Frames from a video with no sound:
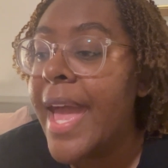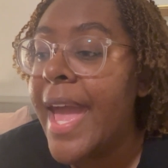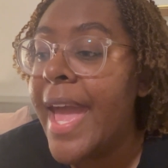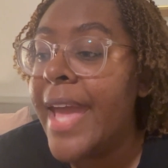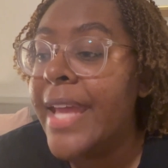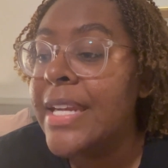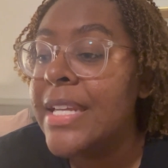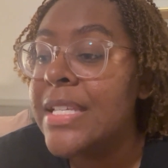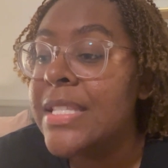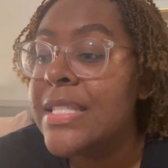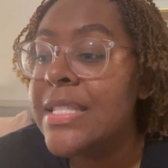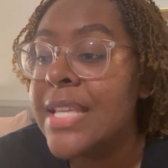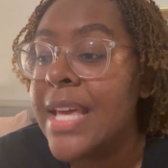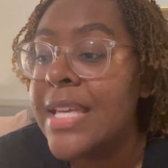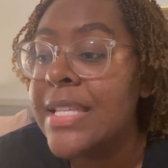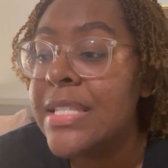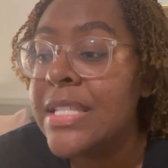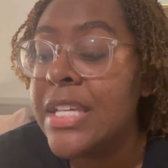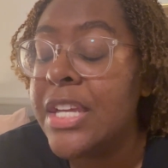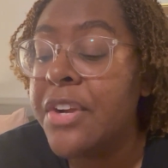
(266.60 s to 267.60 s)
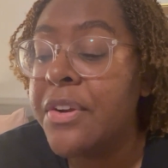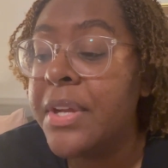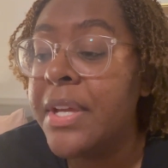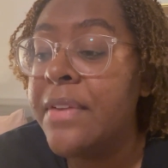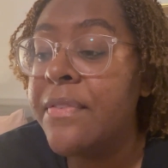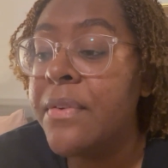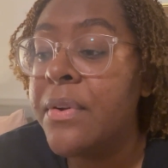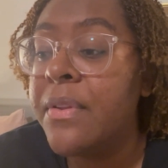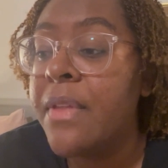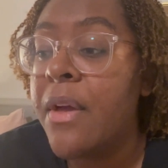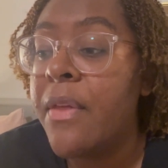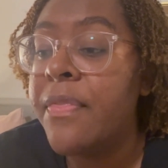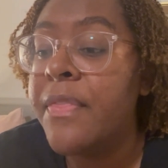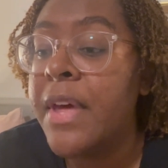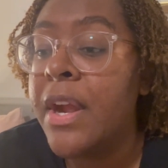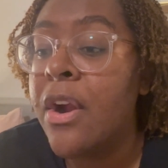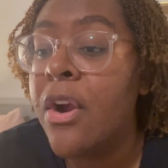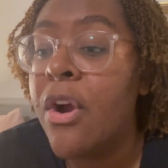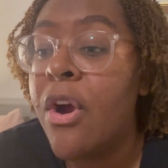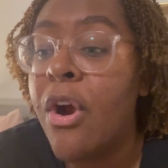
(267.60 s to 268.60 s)
And it says here, even
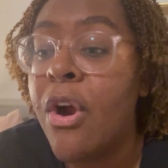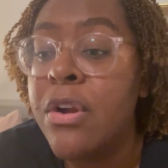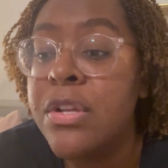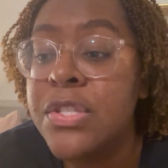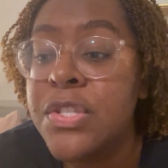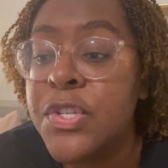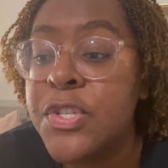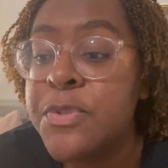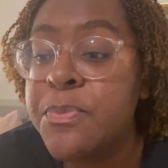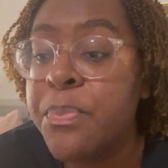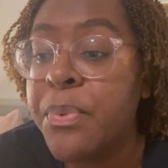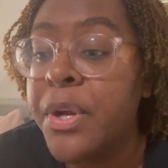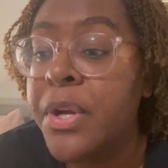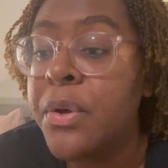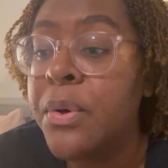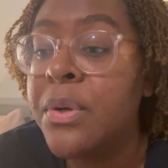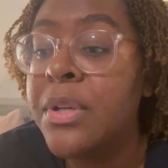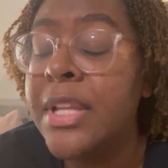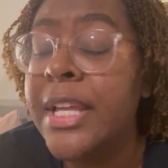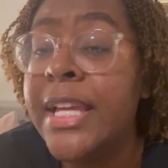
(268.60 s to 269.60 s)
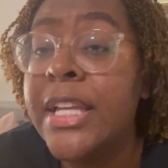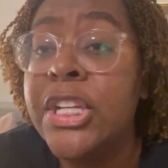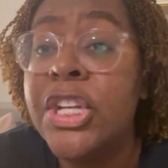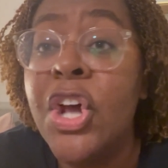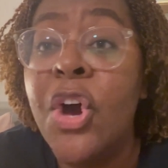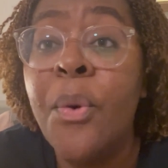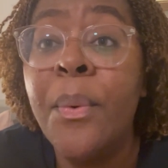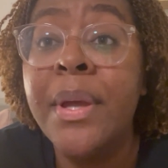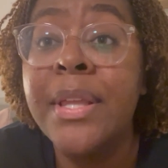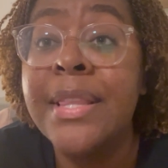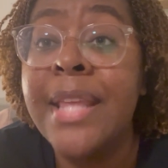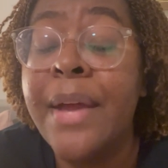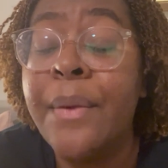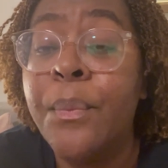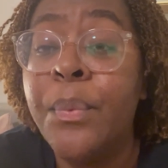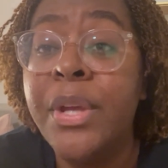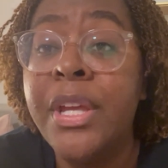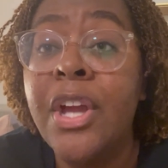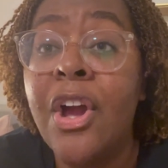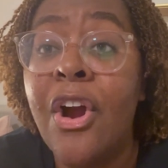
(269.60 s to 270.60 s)
that our hearts are sprinkled clean, knowing that
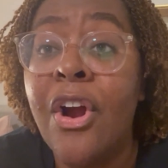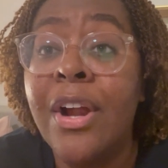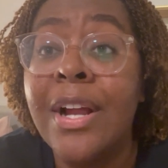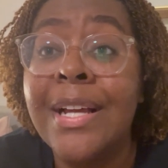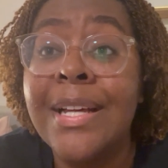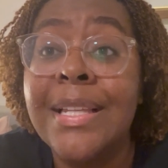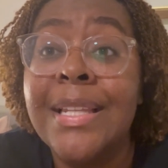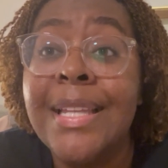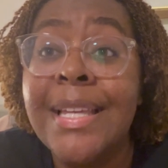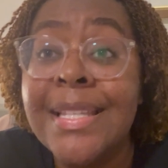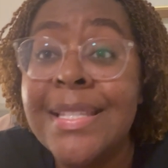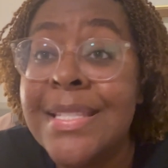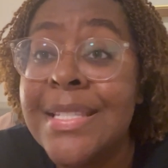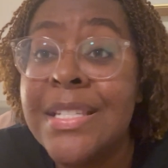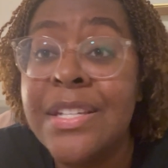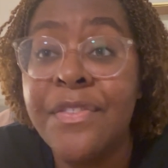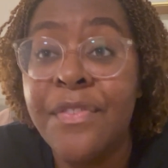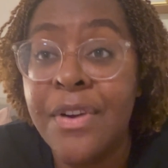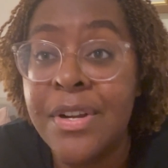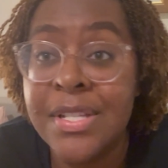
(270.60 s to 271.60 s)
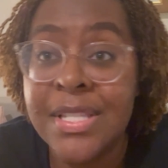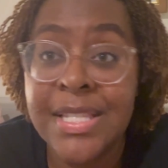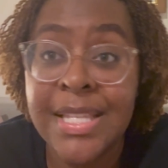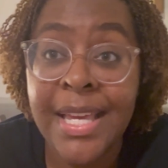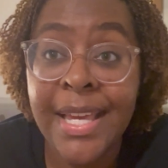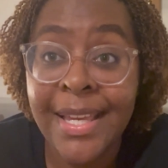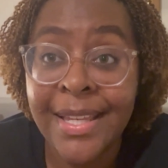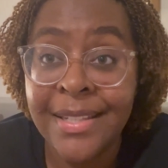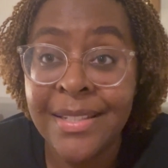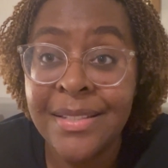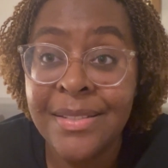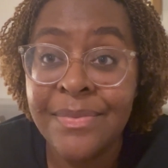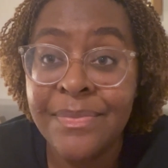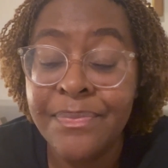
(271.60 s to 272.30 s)
we are cleansed of our sin.